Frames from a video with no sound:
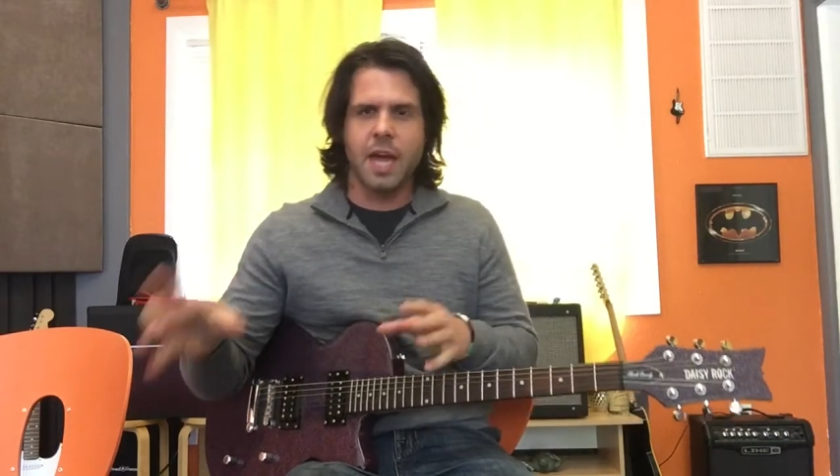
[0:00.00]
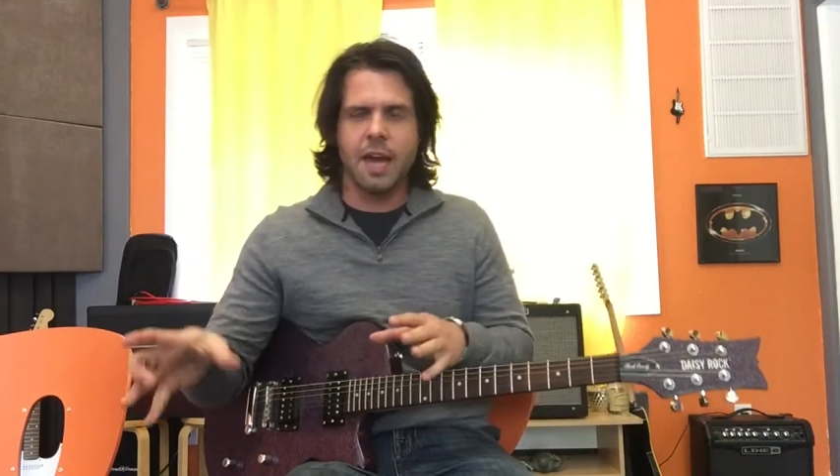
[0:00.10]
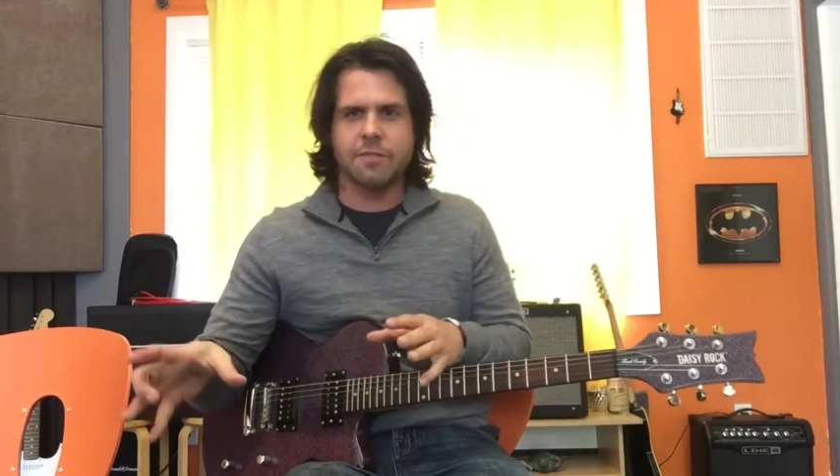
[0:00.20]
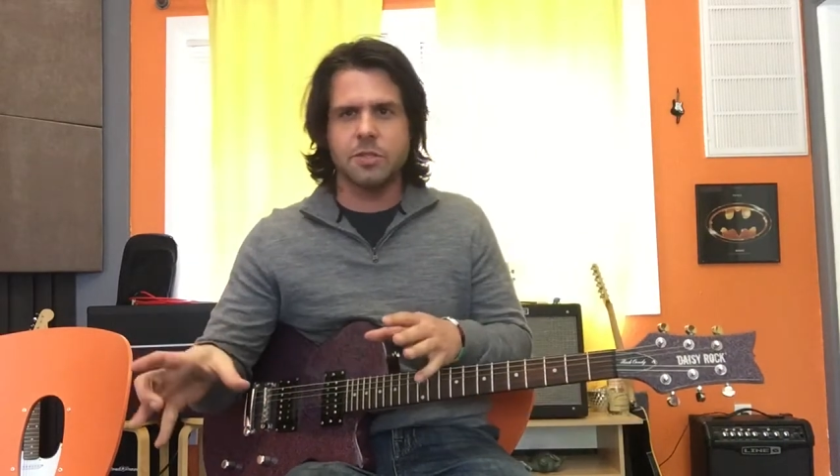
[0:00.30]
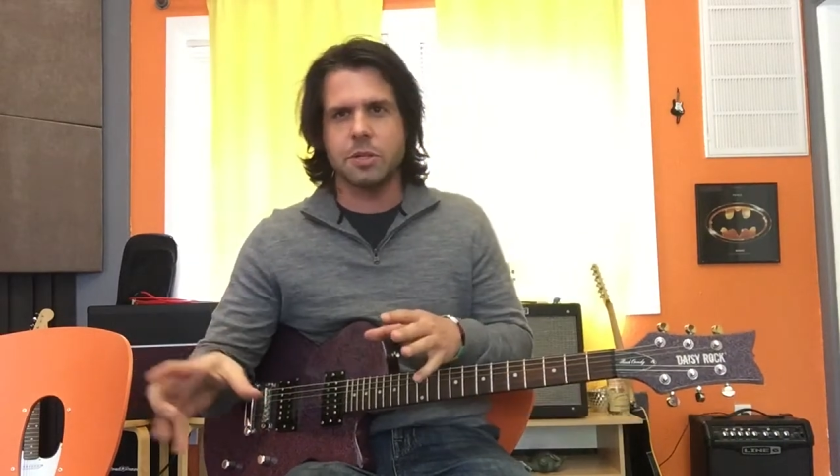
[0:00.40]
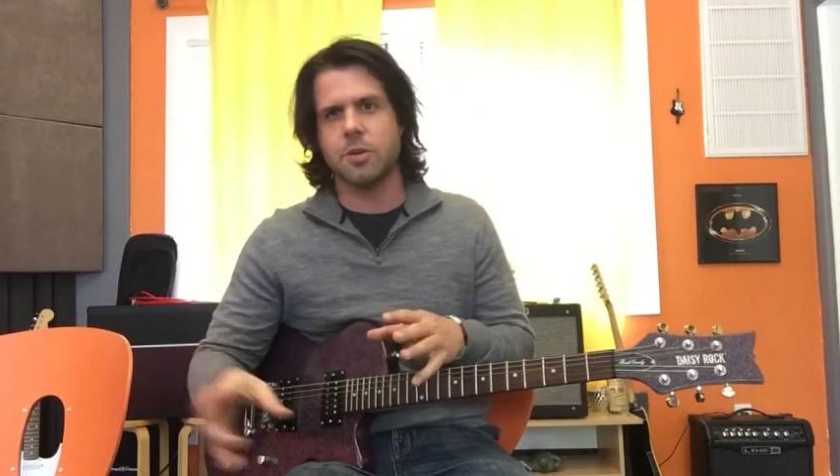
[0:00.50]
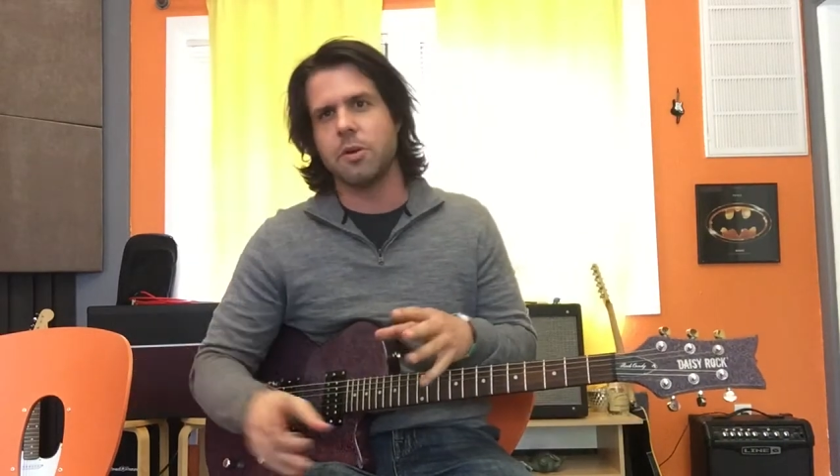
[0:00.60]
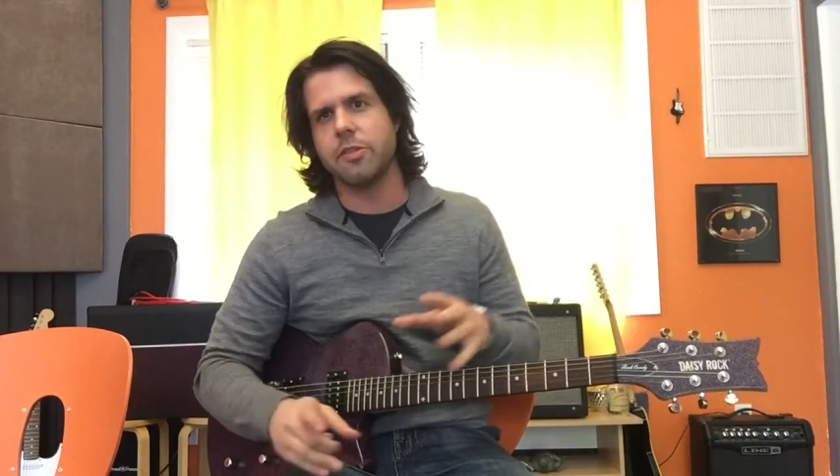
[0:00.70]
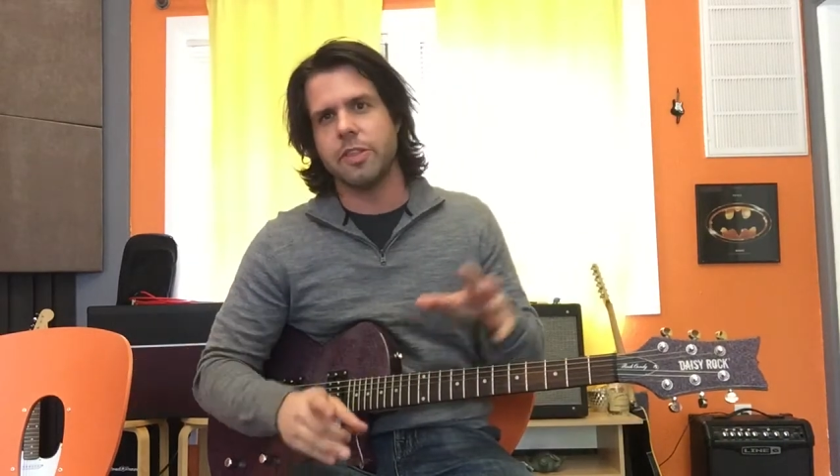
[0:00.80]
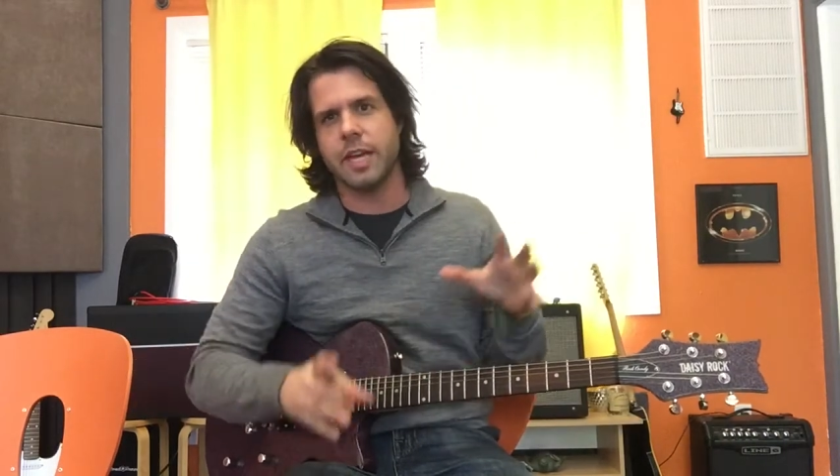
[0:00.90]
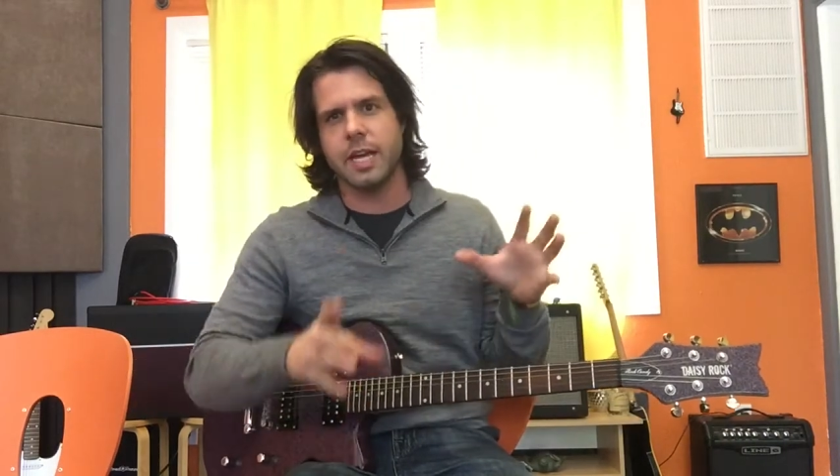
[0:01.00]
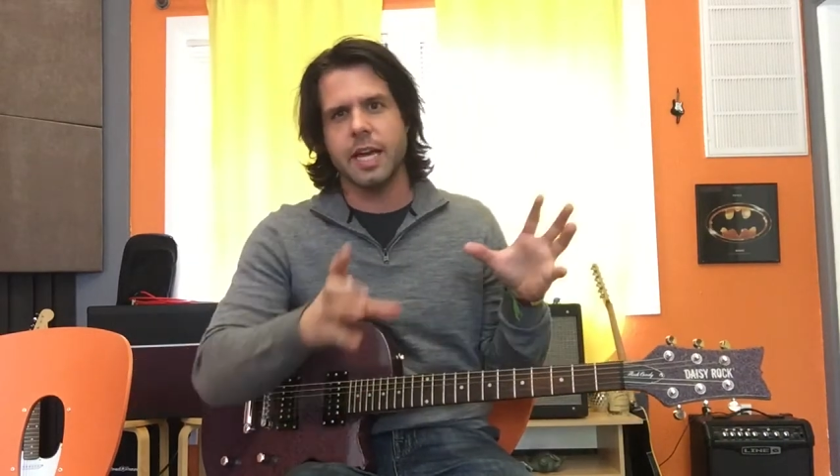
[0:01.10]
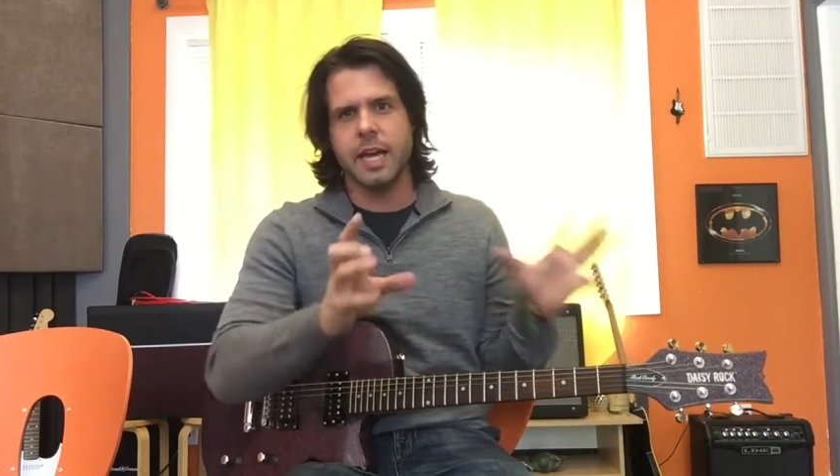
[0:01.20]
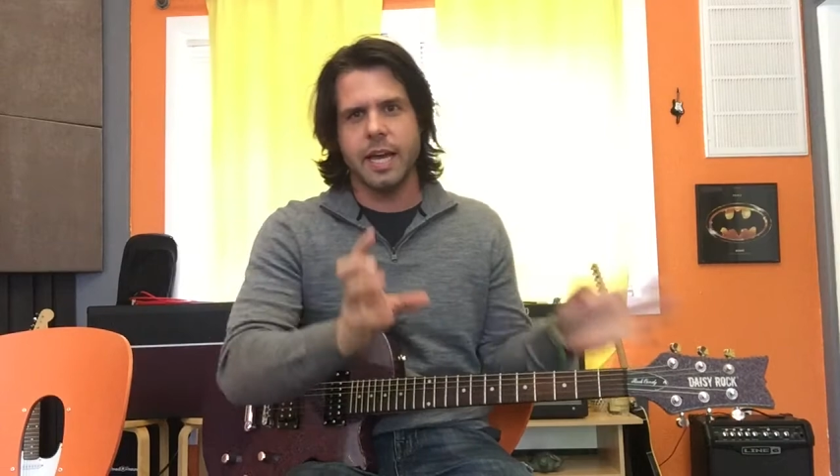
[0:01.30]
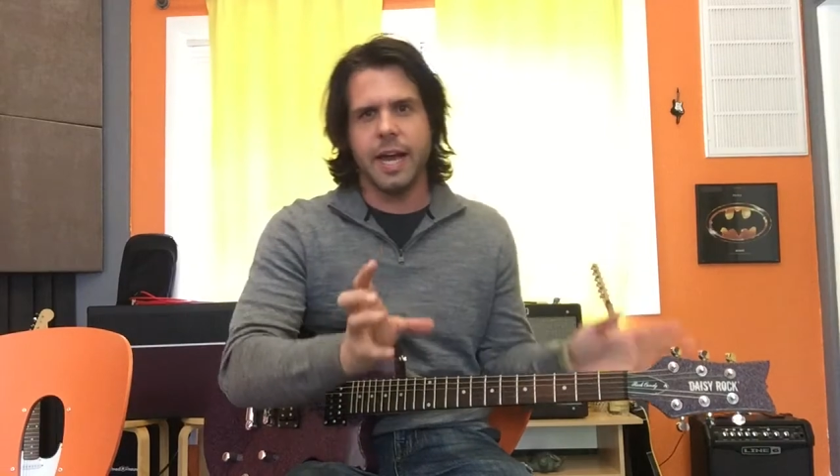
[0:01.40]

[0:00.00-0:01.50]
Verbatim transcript: half do your own thing,